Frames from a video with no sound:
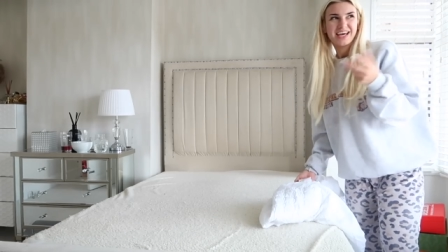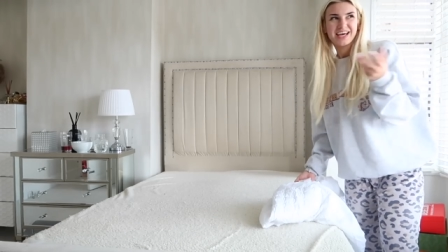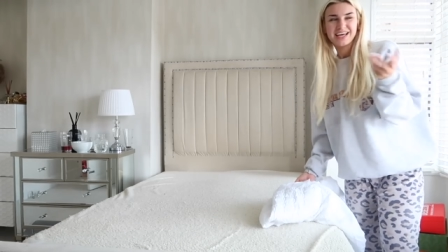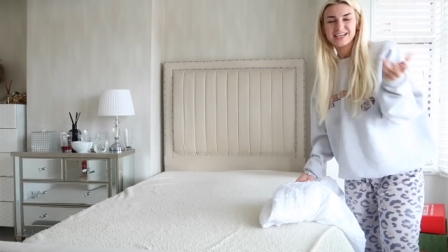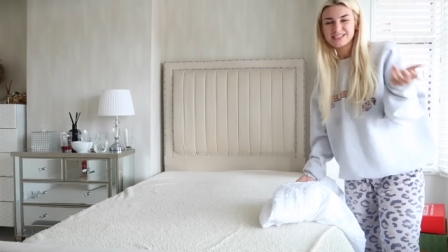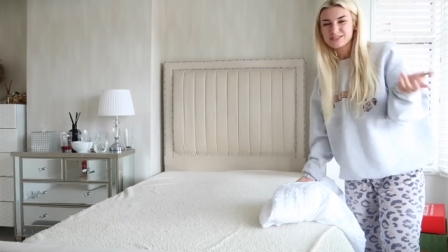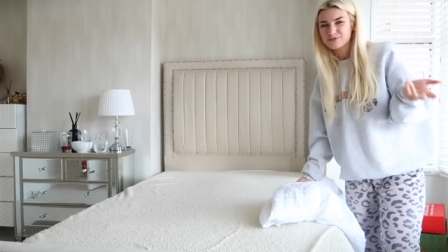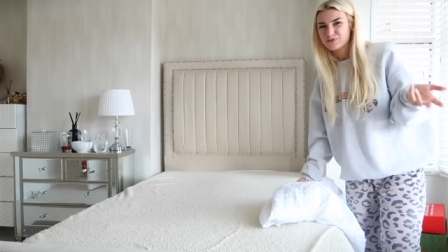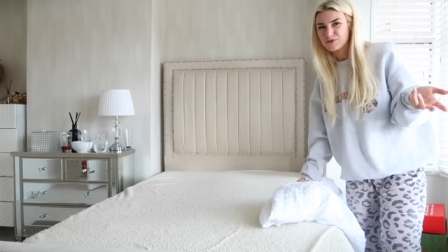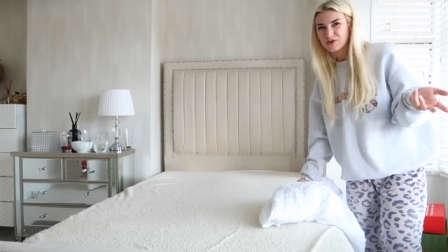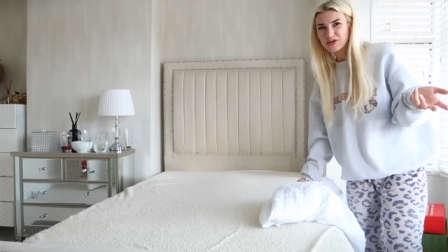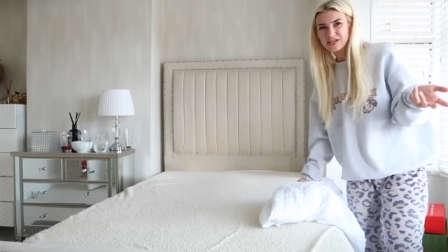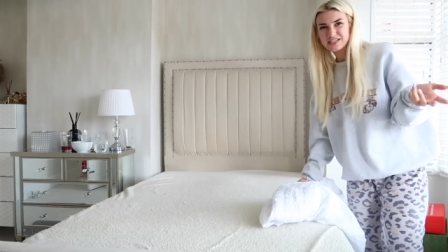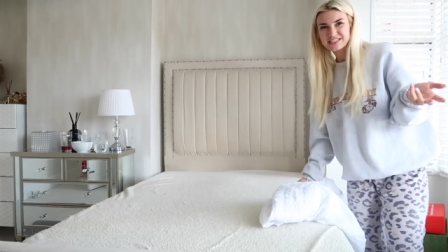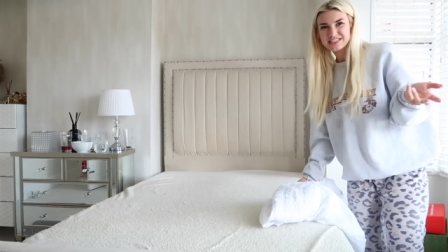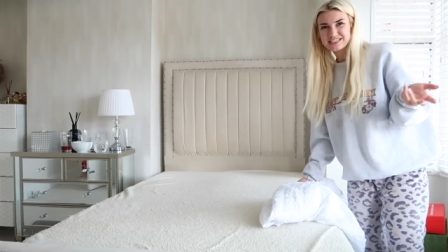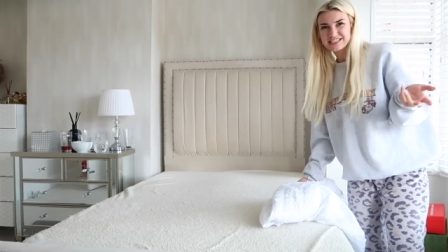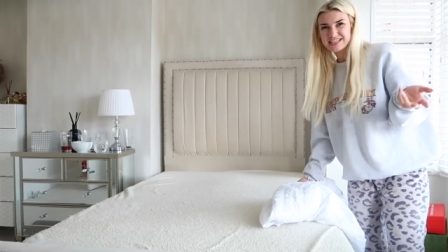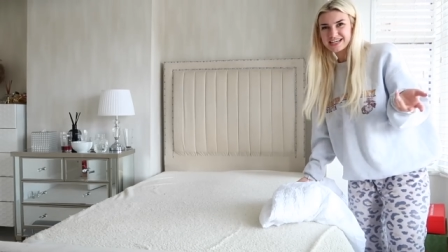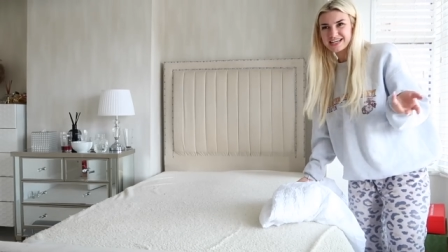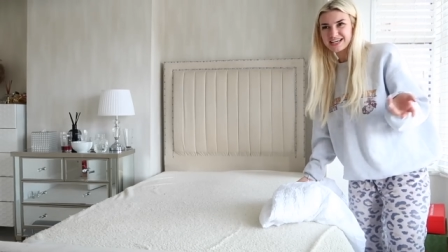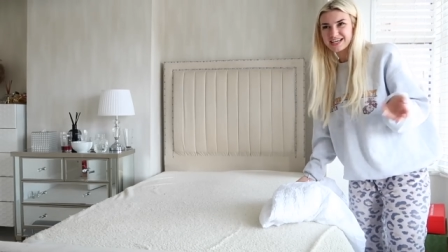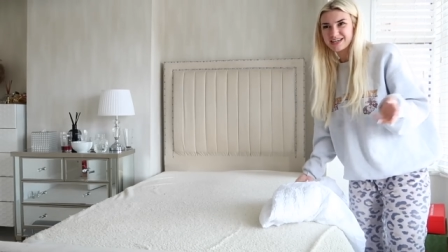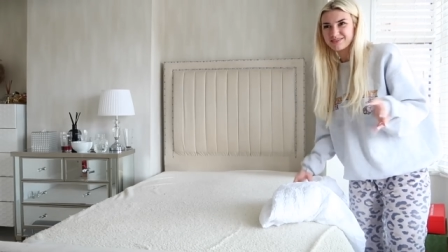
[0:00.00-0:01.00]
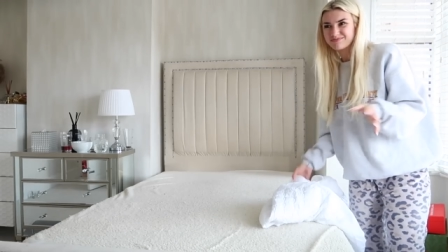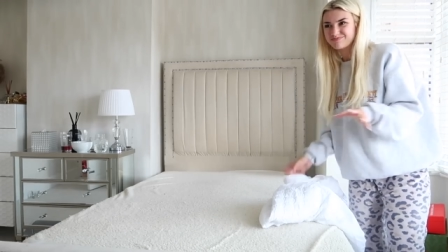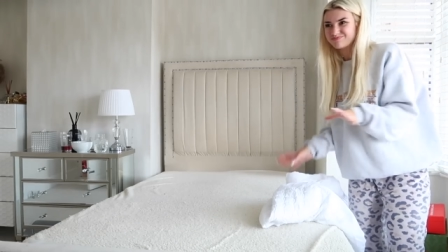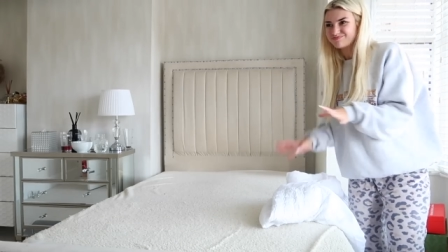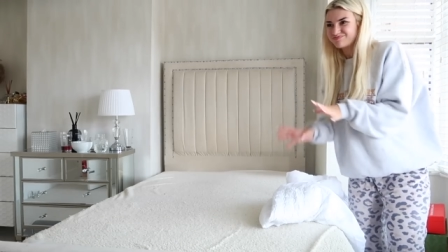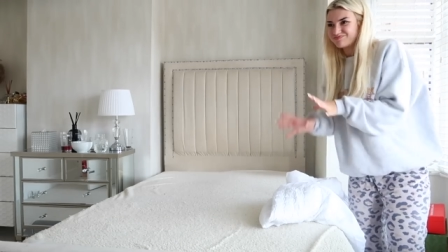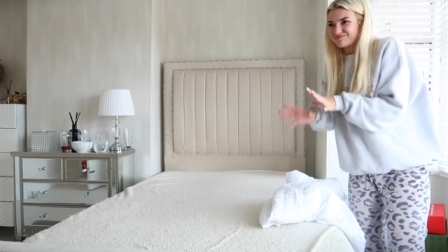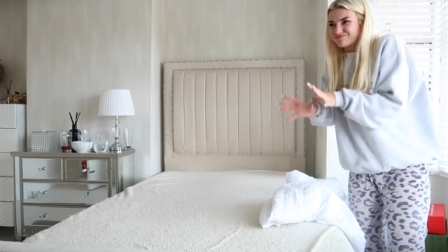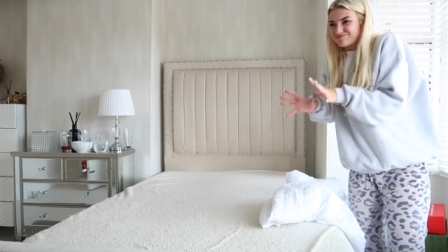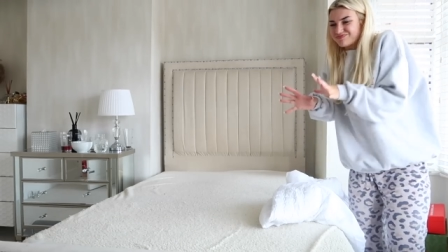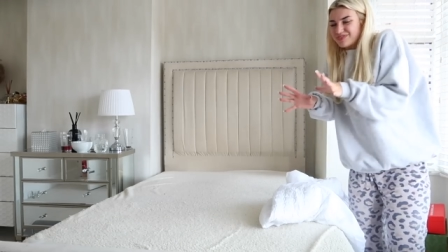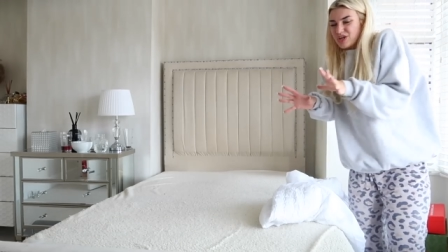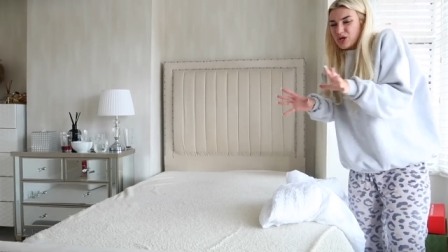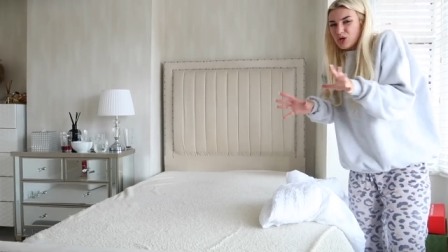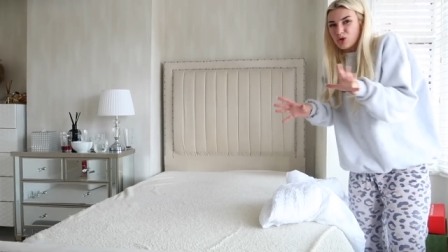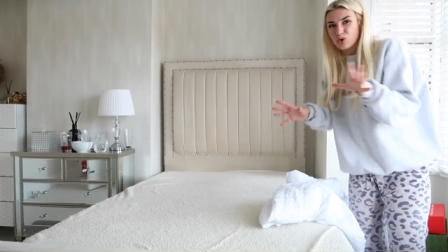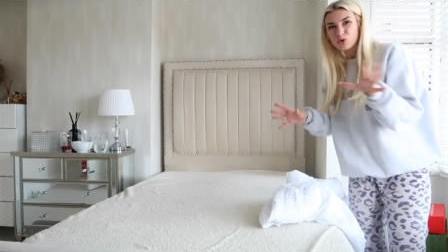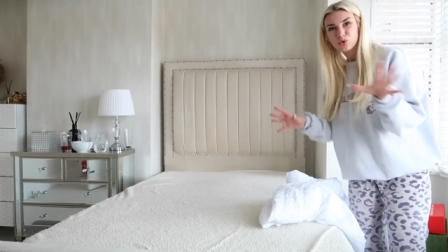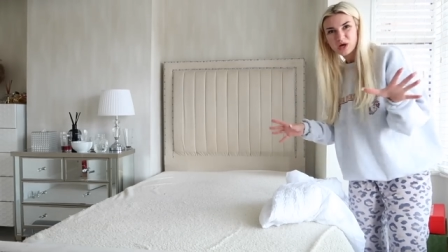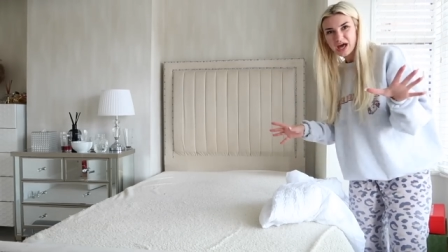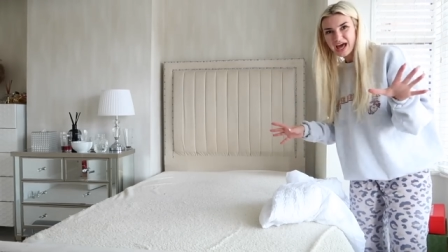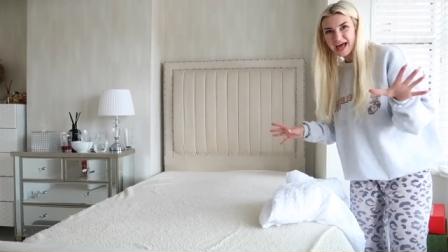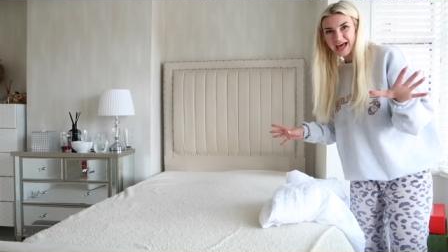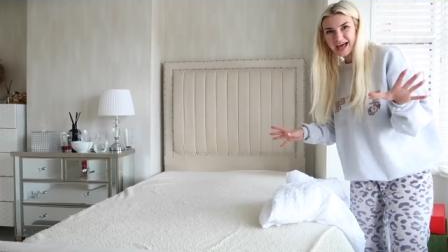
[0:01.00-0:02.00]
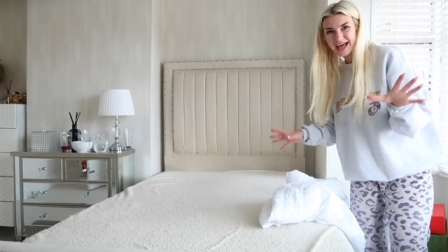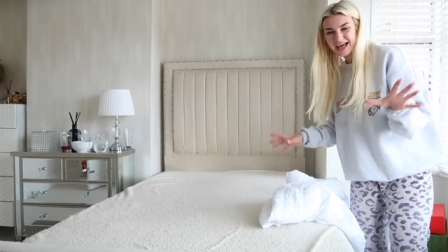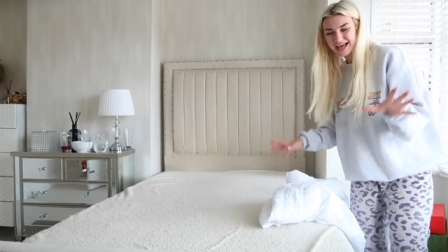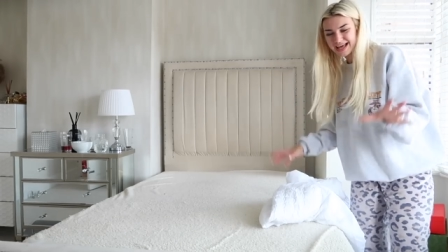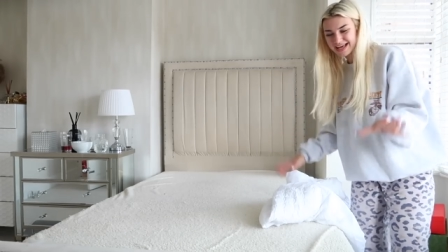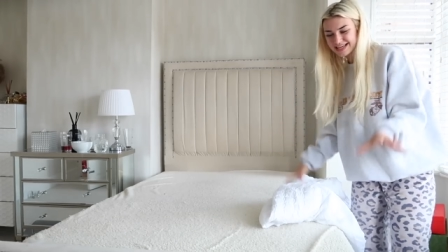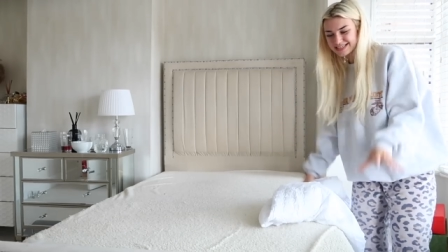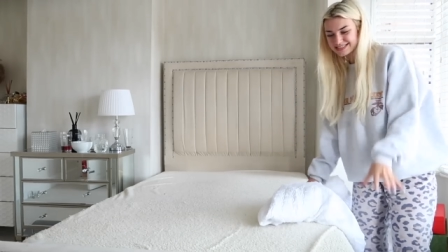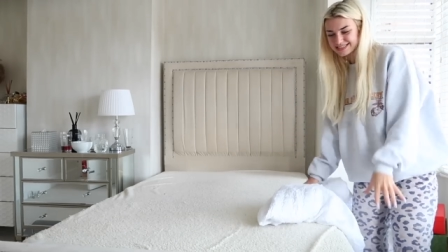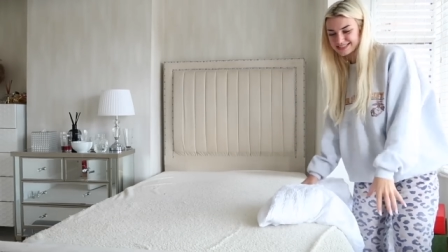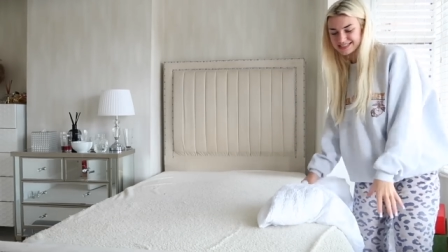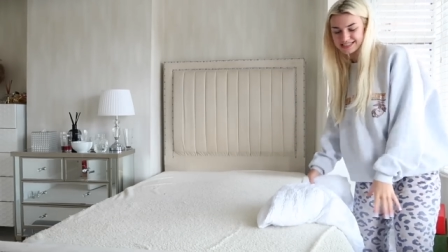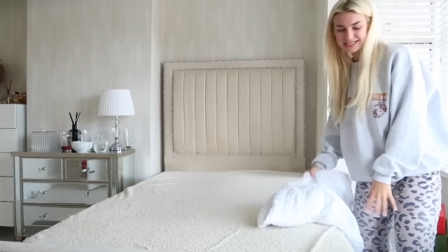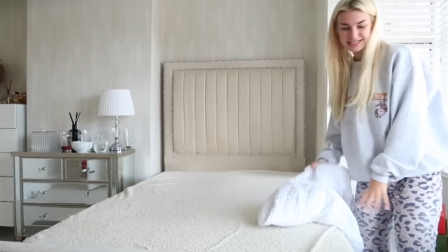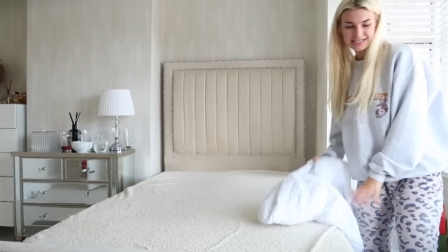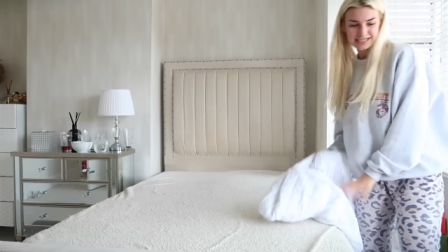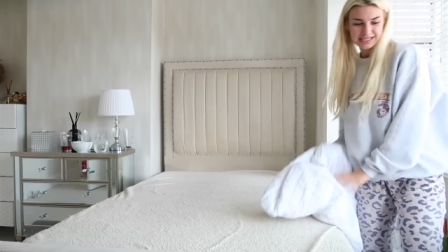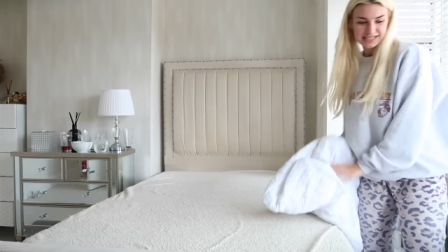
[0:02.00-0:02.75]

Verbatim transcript: It's Thursday. Who cares?